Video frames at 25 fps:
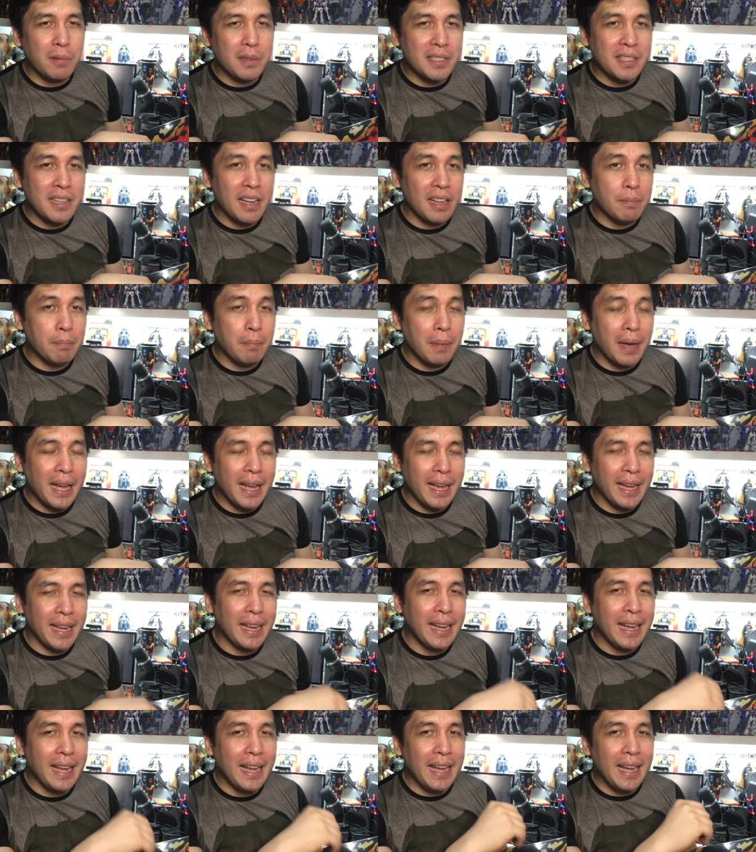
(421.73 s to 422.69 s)
was done
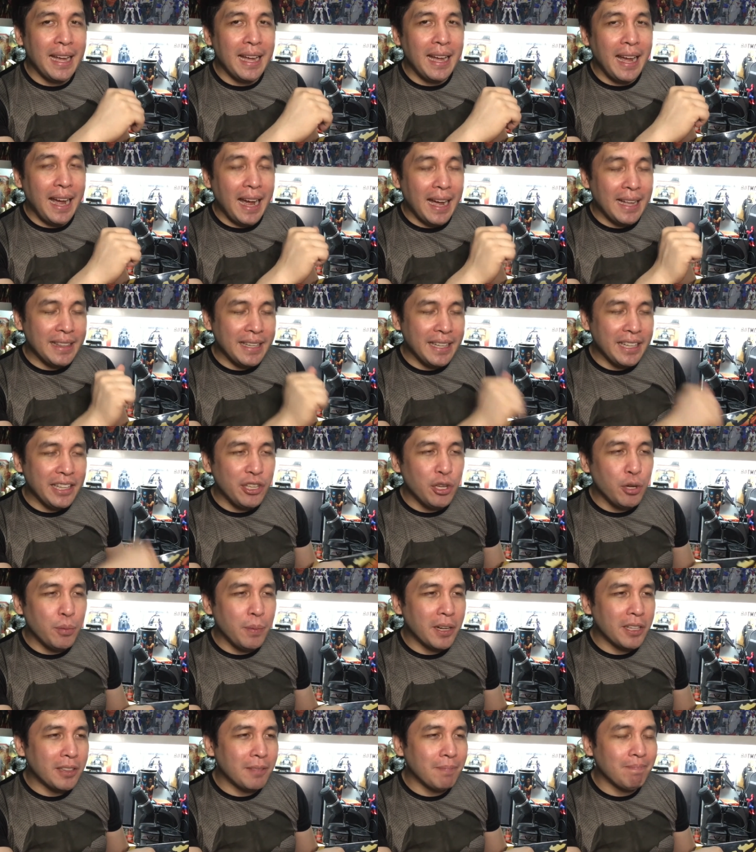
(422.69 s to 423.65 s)
by Andy
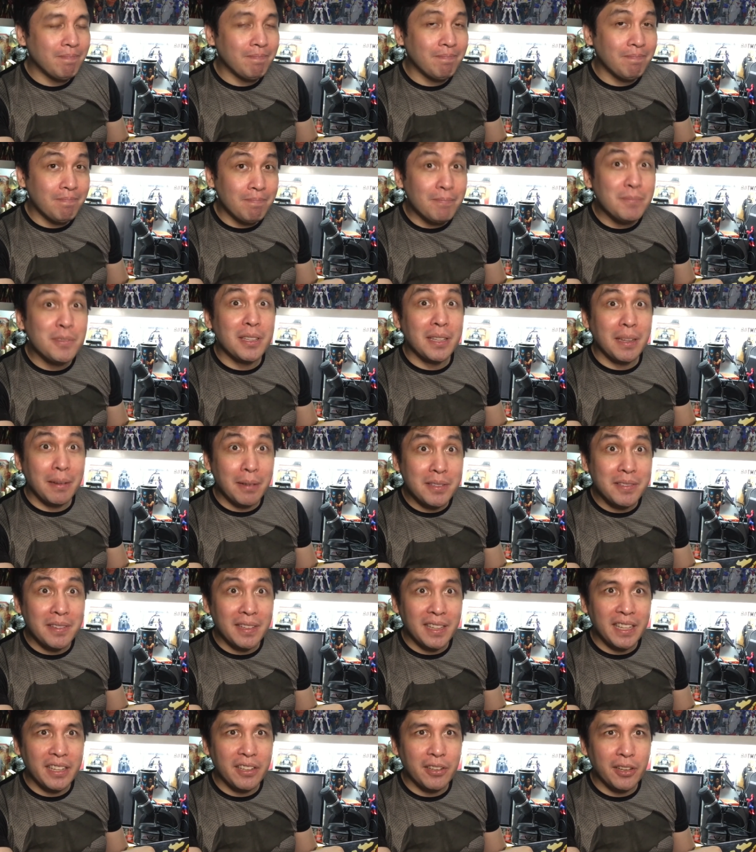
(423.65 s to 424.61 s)
Kubert, so that was
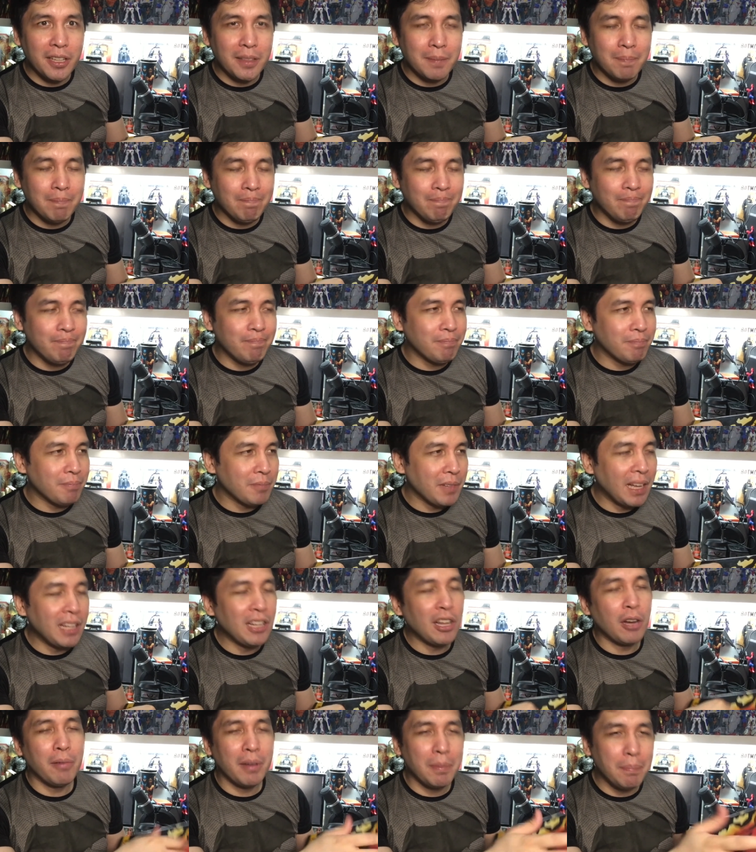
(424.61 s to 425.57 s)
really good,
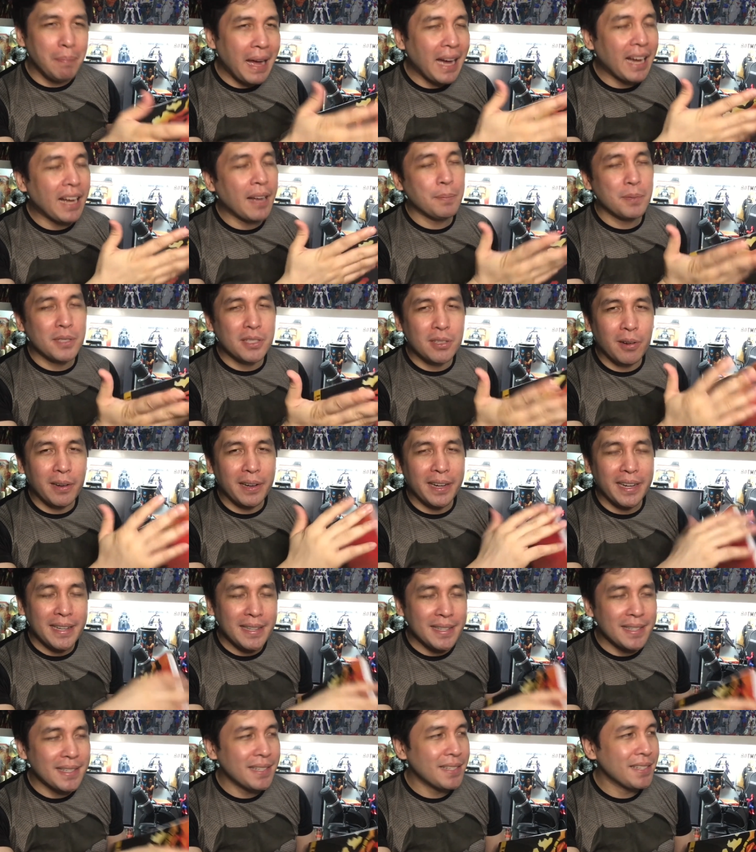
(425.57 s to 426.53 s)
along with backup
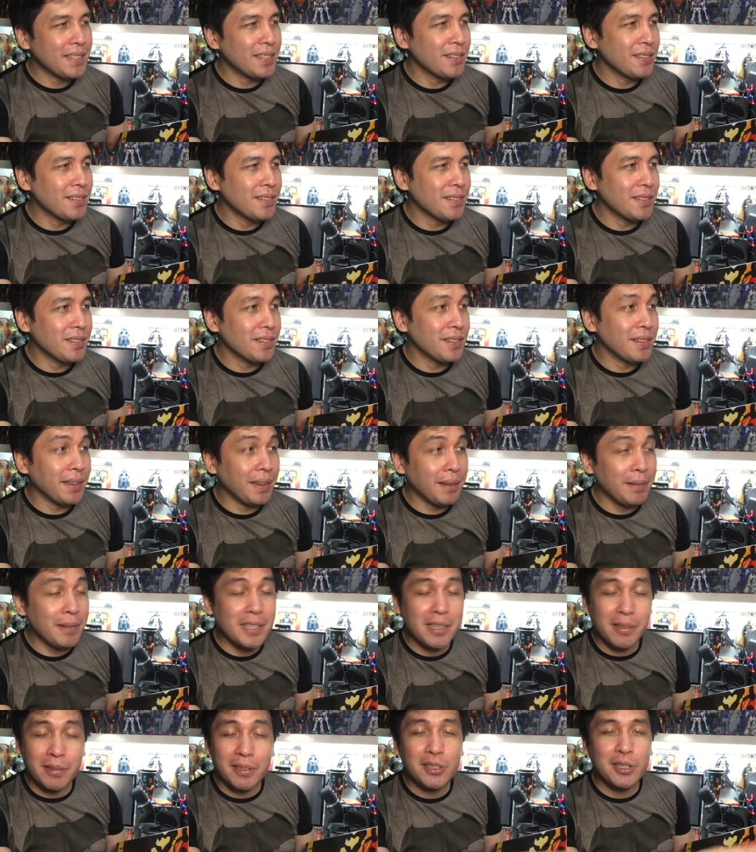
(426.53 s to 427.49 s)
stories. So it
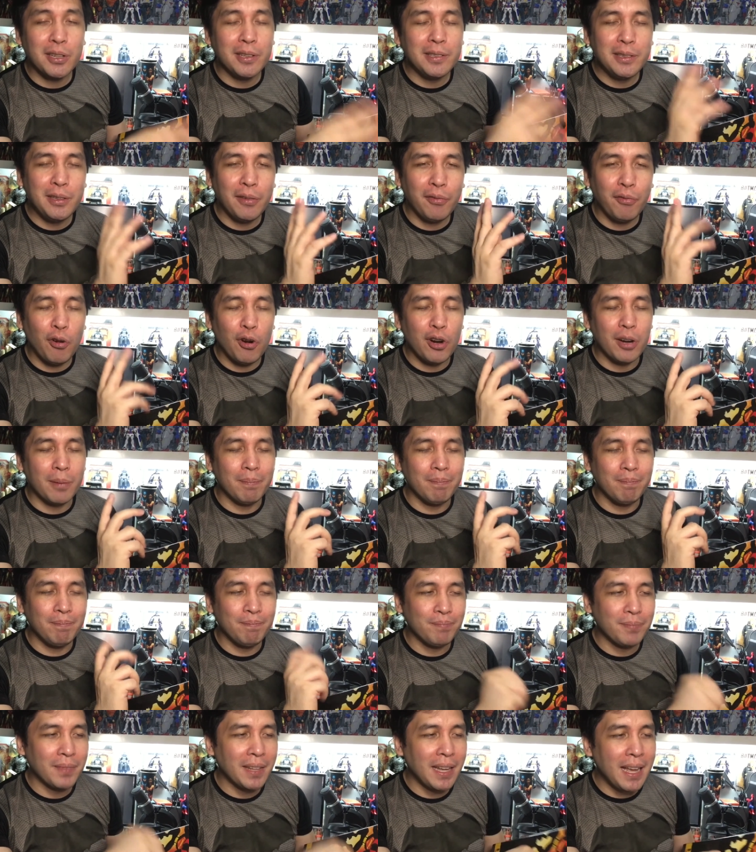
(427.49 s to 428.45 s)
was a return to form.
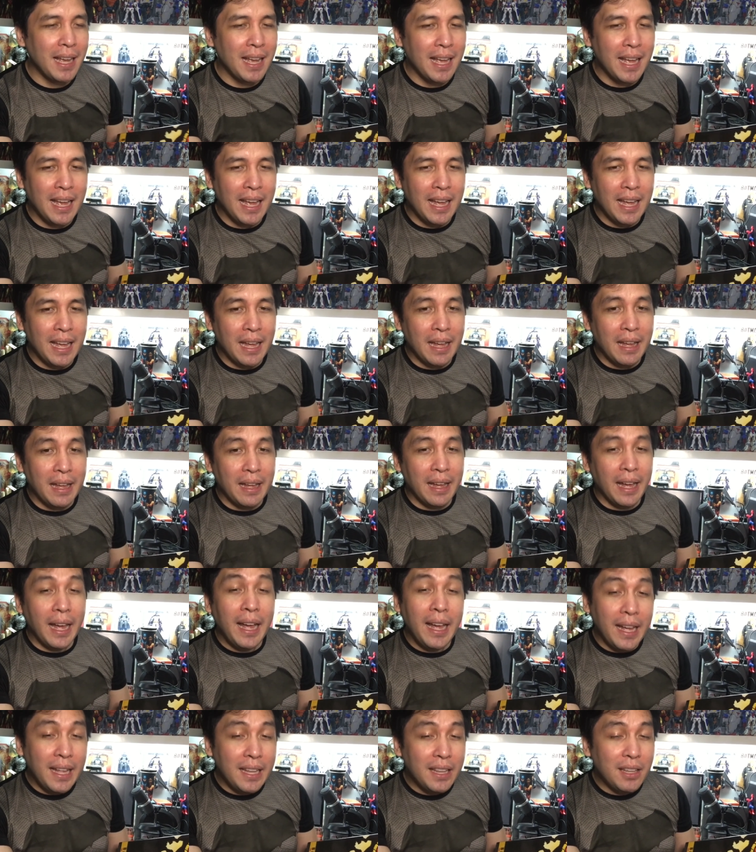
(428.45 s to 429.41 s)

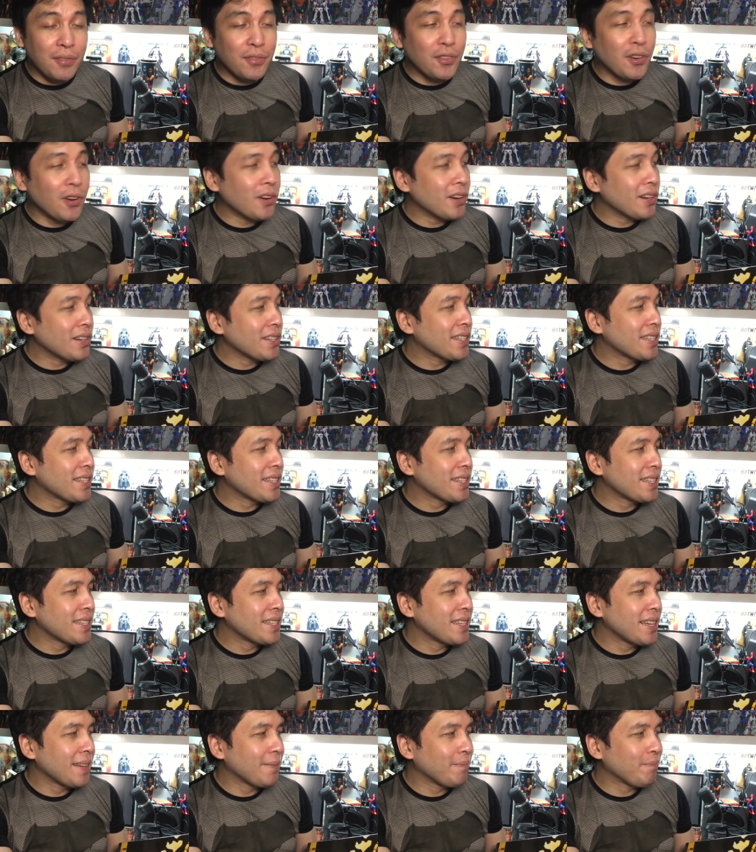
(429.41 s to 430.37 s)
And of
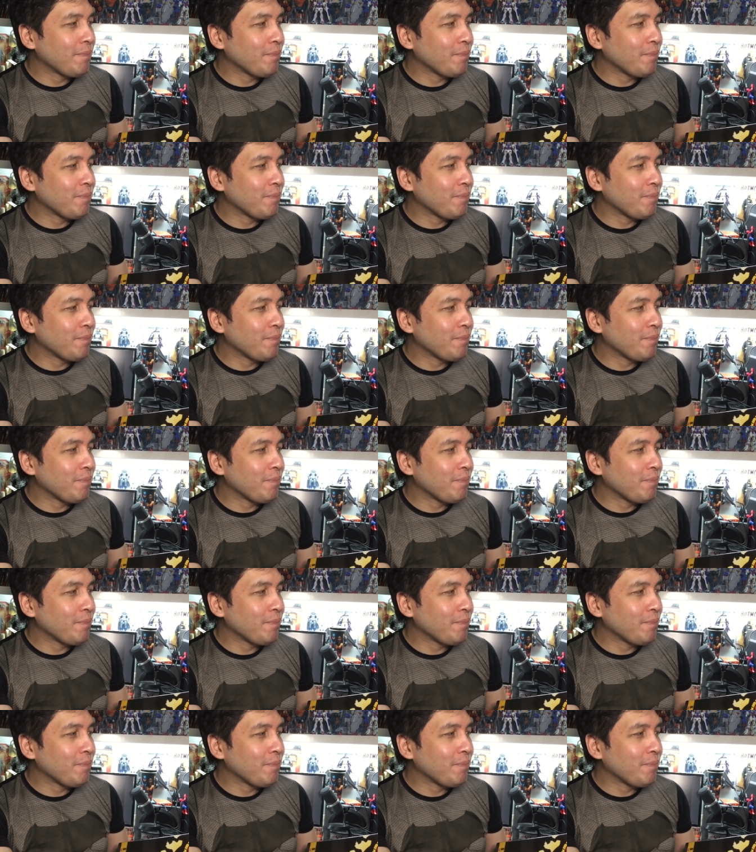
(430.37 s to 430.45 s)
course,